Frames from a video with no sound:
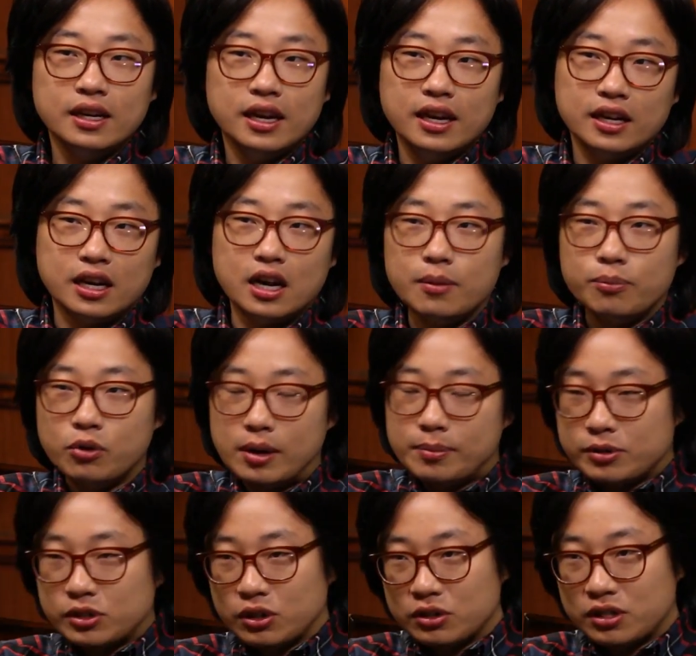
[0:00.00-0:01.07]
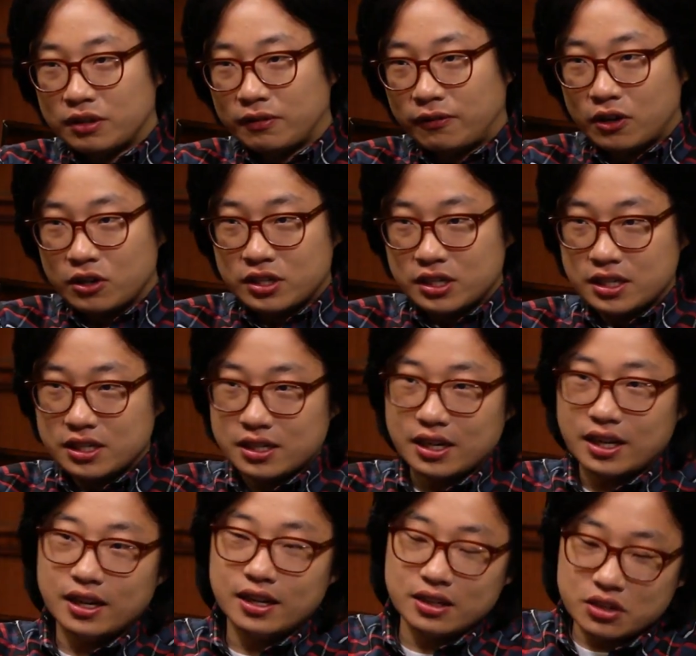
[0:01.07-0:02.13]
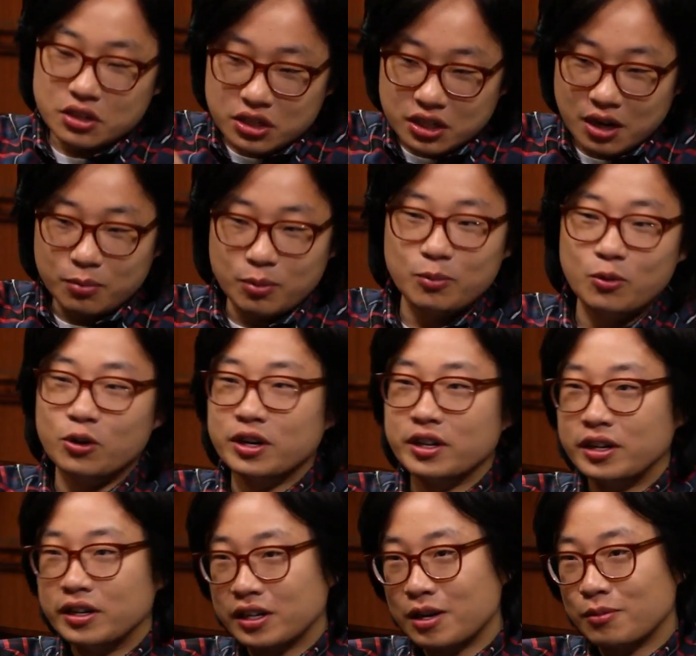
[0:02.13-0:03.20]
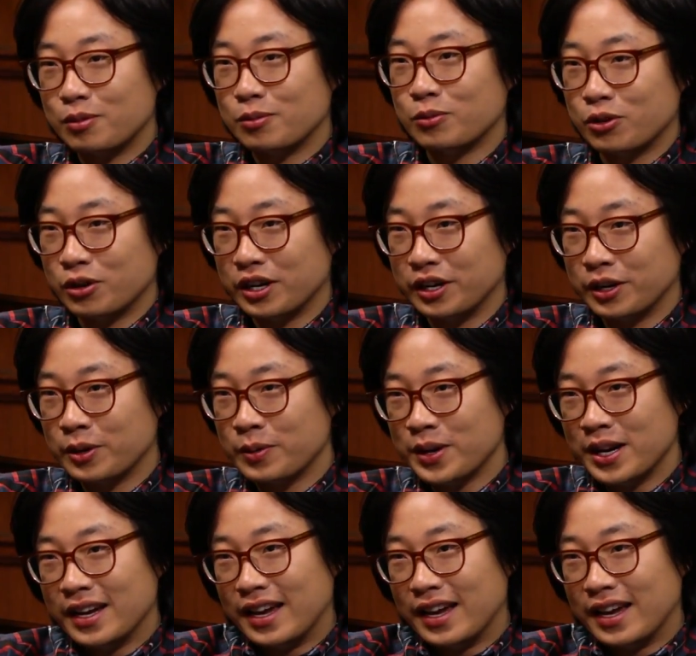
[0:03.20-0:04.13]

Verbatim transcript: in a couple episodes in the first season, and then just a couple more there, a couple more here,